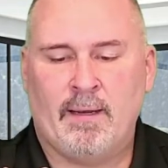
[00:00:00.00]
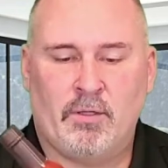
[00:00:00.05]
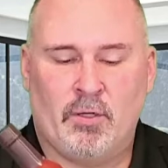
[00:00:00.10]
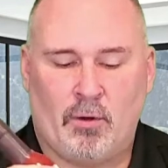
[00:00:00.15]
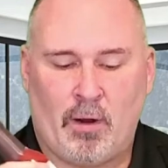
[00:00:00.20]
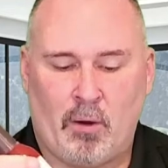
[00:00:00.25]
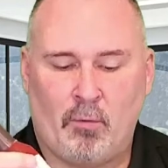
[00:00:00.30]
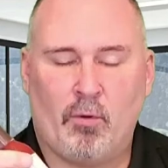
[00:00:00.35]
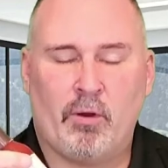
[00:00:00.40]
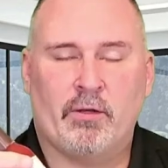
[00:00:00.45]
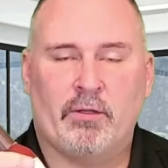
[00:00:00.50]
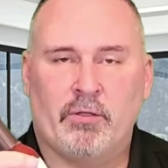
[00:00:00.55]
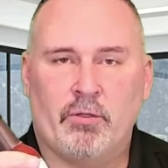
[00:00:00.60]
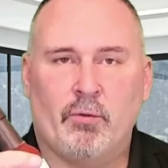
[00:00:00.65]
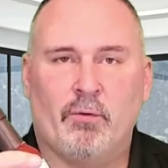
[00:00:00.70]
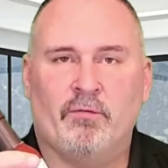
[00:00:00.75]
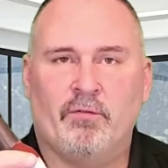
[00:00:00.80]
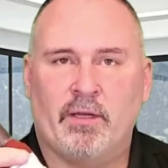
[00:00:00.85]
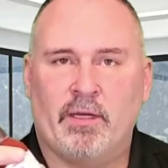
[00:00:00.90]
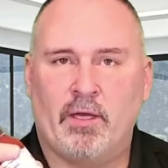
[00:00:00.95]
You know, I wanted to
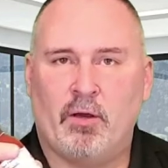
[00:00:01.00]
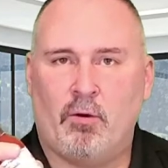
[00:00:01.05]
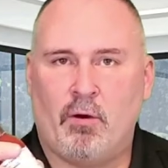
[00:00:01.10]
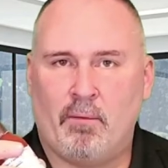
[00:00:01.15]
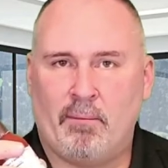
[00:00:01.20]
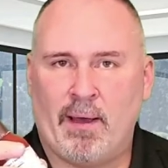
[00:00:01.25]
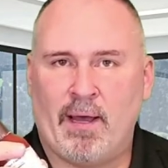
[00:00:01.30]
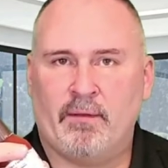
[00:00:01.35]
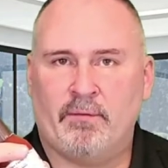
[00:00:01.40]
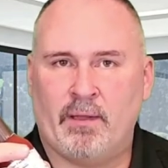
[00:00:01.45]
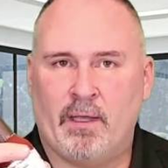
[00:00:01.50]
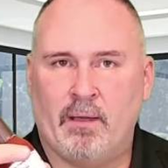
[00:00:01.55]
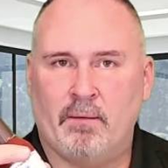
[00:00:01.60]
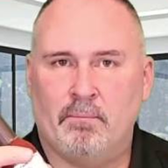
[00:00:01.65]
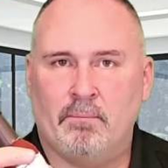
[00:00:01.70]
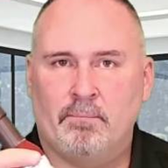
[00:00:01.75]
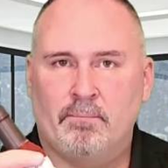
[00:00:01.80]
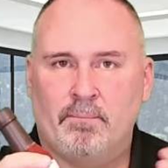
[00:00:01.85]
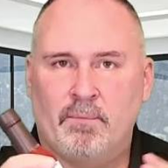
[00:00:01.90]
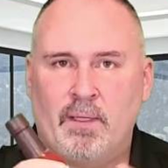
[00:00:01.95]
do a video about
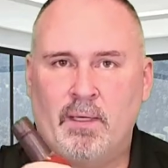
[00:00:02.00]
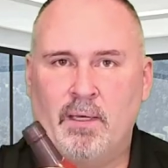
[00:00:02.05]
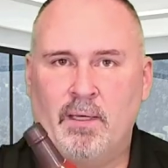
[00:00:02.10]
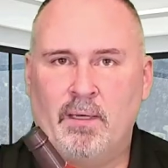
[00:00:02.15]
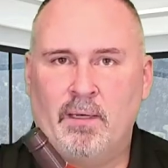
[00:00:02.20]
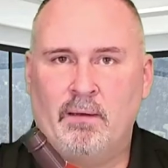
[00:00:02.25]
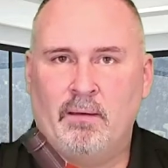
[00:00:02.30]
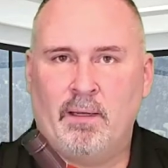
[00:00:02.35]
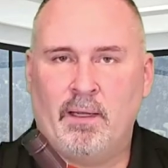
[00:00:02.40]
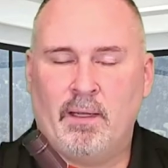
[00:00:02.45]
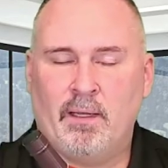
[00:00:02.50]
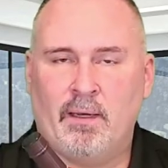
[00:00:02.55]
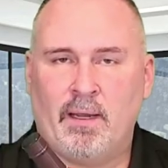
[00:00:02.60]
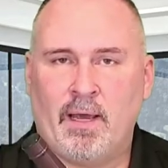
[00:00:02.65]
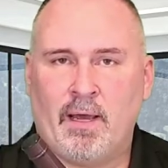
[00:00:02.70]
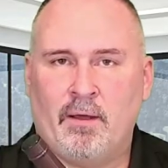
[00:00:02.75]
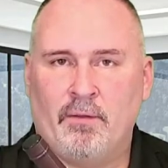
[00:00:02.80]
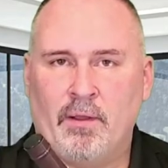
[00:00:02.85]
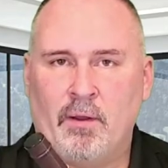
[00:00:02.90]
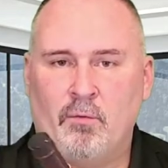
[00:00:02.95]
them and
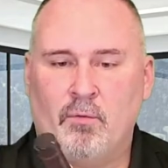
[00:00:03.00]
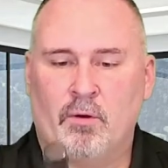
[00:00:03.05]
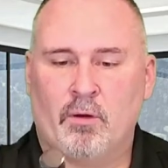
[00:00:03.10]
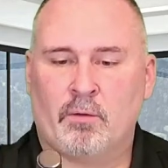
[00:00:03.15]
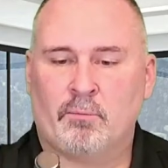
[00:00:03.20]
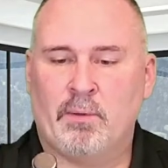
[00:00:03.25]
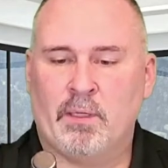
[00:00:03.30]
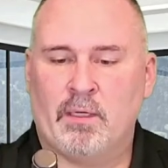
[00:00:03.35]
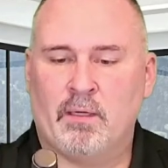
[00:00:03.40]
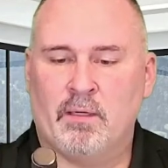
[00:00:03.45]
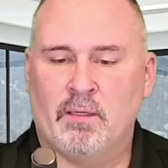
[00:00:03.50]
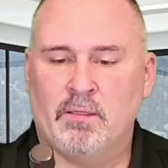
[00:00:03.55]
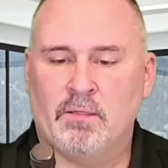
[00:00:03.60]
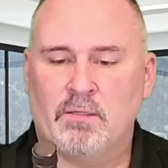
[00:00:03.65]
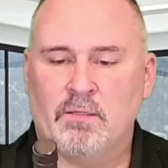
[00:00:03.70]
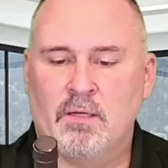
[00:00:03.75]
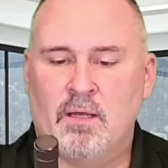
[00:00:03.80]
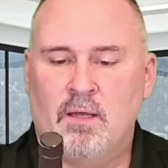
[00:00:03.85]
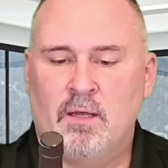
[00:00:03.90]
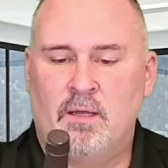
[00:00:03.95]
how they work,
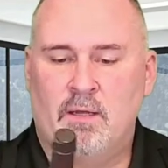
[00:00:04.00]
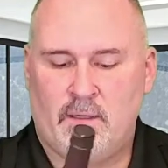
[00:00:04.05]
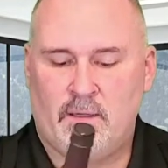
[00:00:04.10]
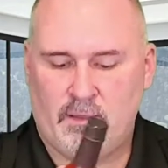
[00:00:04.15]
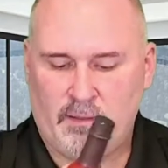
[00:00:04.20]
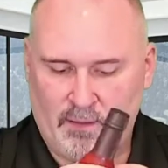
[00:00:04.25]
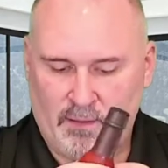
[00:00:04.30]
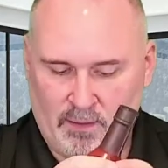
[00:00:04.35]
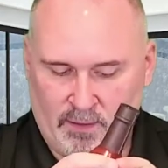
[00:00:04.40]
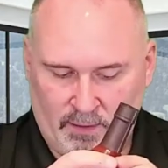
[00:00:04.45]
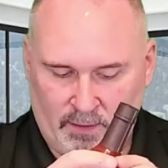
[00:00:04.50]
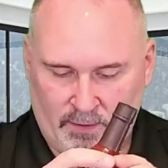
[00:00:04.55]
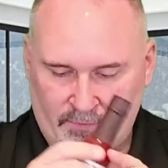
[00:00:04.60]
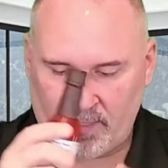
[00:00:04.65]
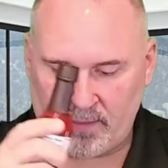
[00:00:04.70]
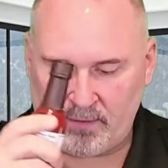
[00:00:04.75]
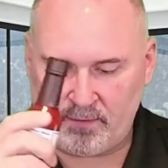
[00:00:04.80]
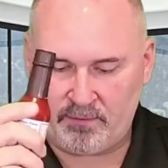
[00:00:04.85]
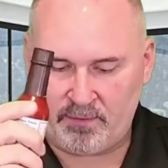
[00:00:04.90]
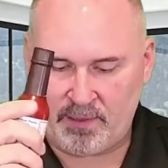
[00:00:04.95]
because
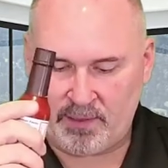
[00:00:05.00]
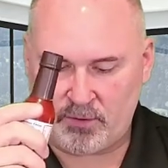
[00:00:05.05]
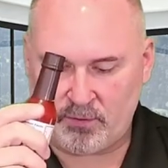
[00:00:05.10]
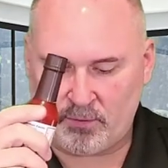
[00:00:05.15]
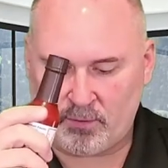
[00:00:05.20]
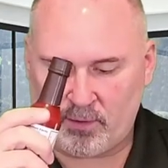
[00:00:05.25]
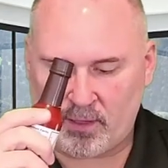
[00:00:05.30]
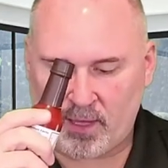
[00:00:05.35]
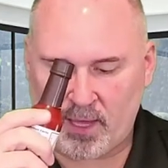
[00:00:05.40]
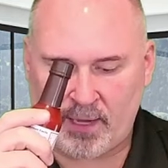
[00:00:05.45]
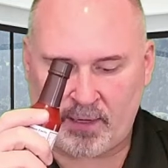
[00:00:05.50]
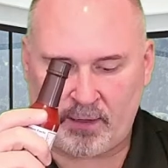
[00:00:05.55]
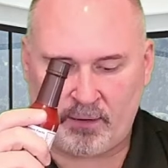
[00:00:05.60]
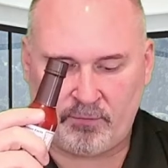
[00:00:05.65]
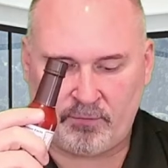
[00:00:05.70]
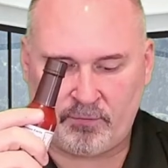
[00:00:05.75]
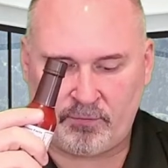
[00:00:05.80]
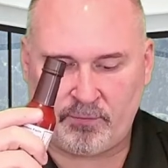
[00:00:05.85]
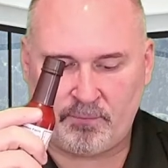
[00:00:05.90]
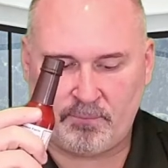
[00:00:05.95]
they do a lot
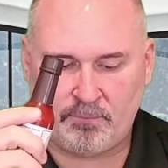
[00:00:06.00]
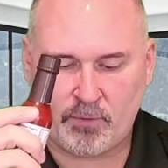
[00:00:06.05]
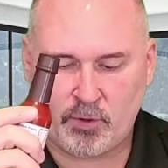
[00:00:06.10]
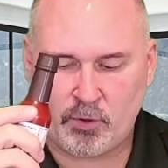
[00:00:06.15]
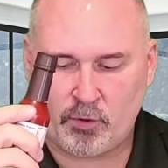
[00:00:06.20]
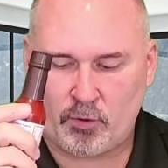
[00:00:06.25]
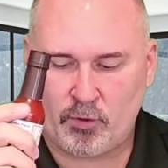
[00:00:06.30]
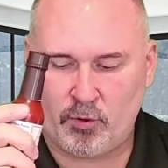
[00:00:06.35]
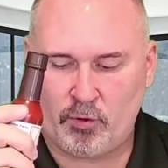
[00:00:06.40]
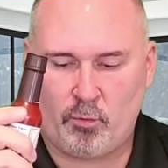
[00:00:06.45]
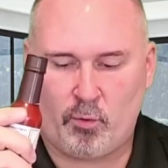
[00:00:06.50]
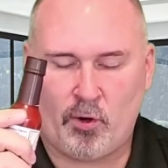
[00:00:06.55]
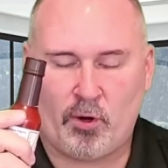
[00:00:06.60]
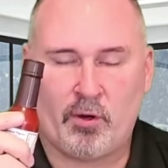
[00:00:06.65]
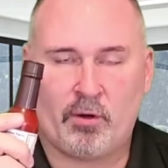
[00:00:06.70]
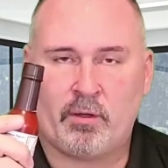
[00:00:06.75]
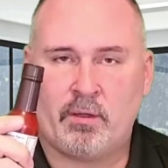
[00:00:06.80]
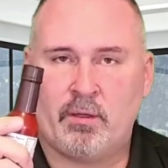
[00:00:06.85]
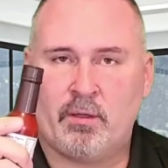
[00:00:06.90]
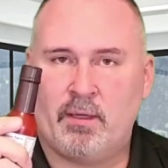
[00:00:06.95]
of good
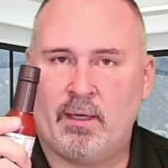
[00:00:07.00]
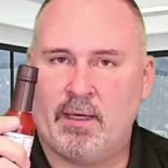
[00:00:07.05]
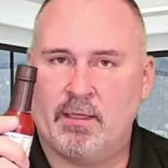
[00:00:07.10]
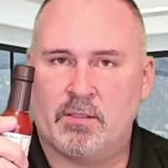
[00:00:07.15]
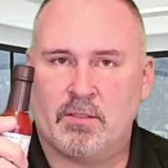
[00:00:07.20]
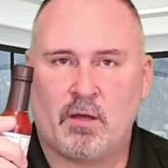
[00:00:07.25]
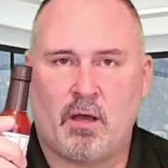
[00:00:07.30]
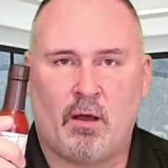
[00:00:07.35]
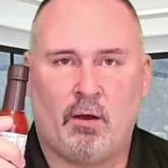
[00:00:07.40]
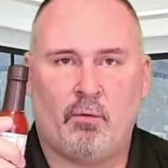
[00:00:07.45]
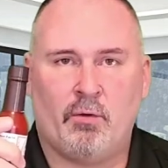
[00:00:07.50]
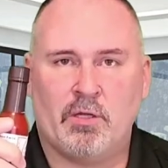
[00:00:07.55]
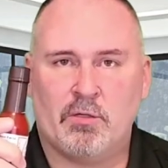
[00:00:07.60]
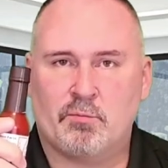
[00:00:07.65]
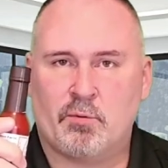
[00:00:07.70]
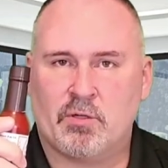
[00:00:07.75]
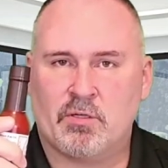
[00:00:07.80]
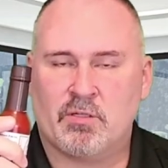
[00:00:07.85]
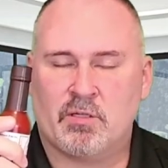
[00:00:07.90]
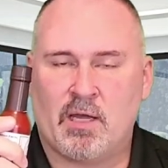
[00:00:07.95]
work. It's always
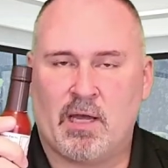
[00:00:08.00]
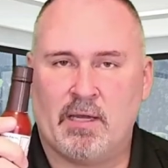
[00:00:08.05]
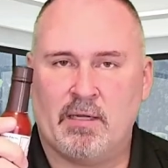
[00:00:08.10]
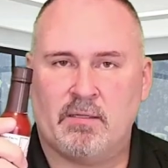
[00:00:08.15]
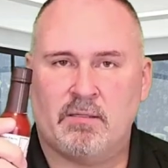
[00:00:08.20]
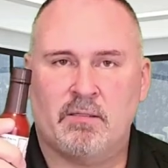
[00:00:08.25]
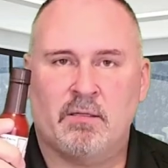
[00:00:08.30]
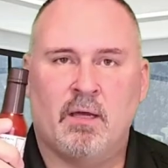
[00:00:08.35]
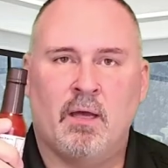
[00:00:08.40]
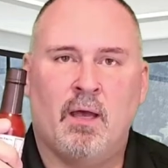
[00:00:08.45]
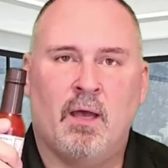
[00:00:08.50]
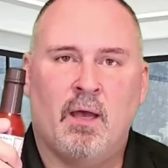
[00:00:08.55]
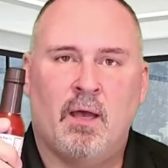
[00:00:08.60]
precise.